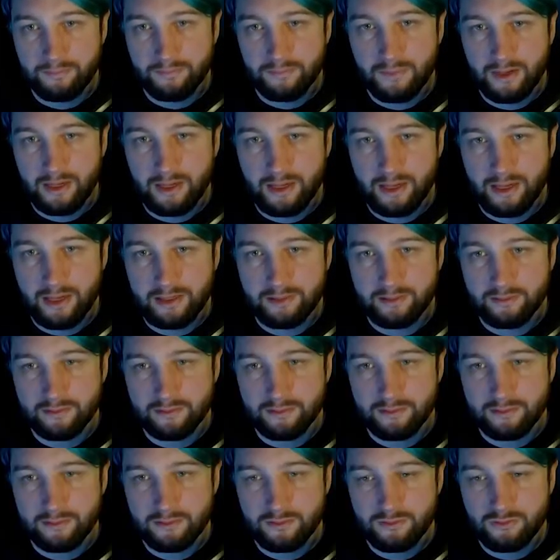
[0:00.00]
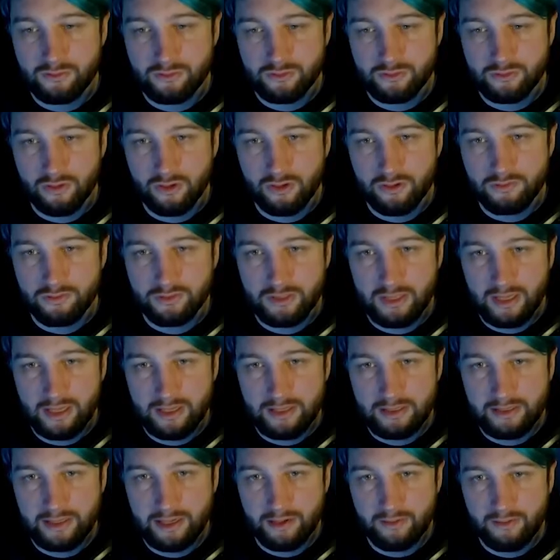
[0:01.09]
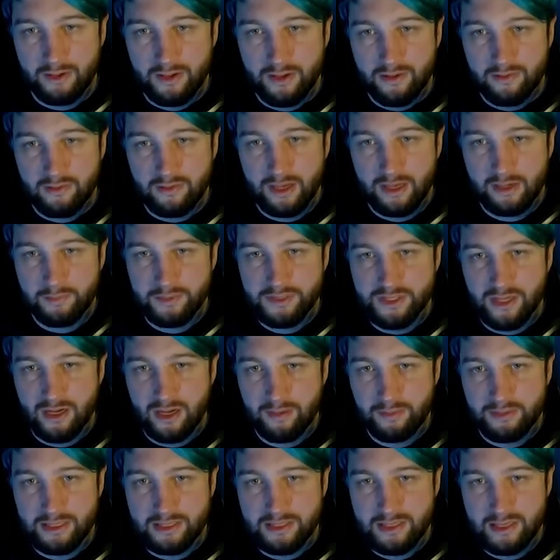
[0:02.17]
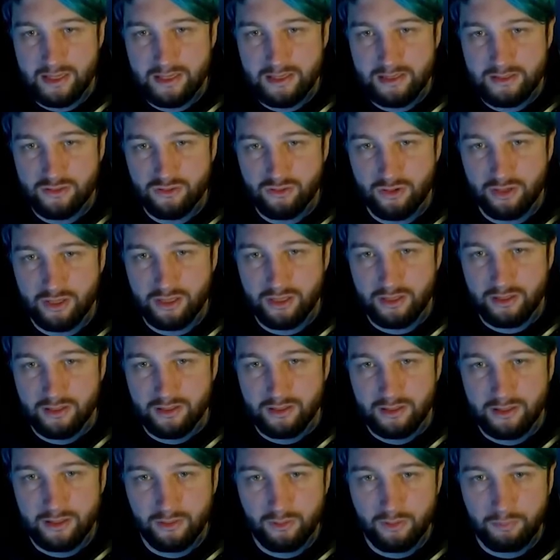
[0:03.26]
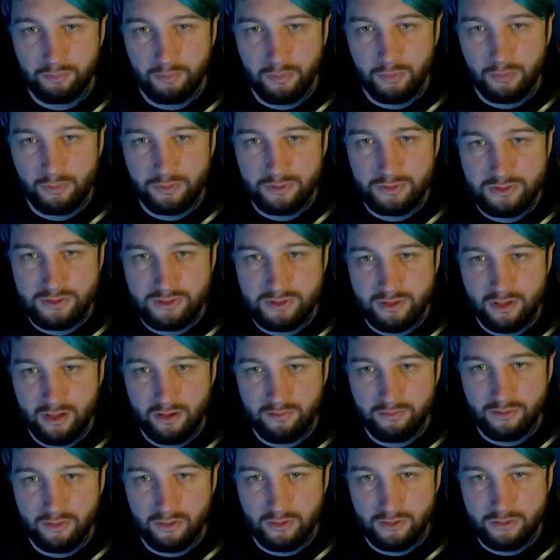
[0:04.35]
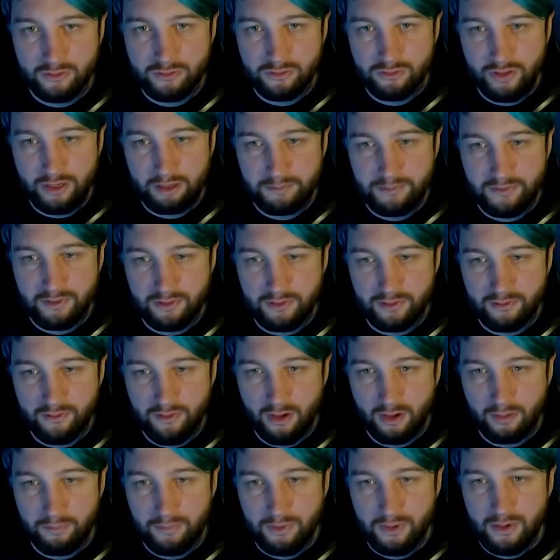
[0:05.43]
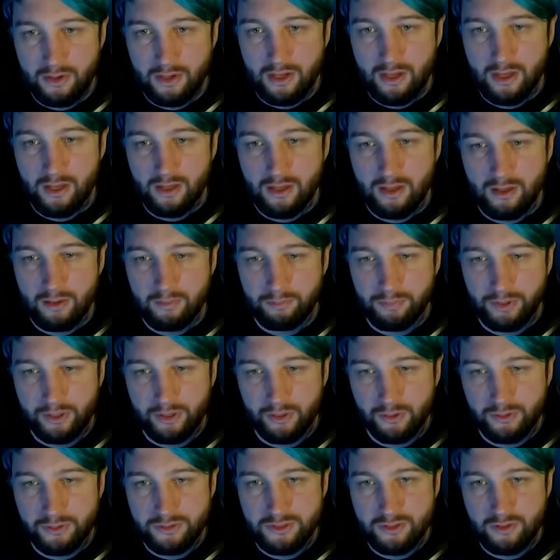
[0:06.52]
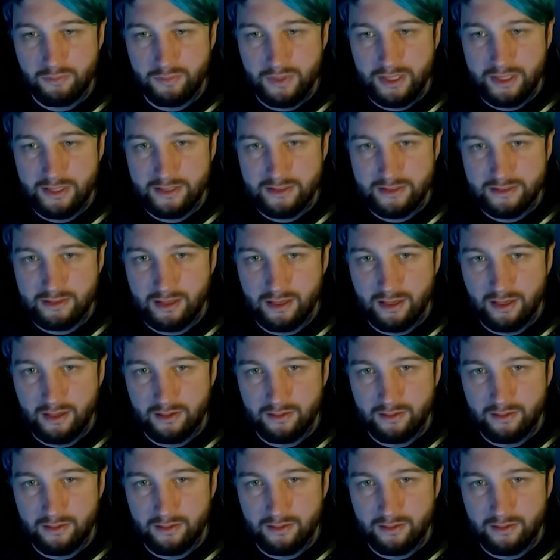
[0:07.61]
and just go for that. Now, the enemy's army here is trying to kill the pawns that I've got trapped at the top. But it also means that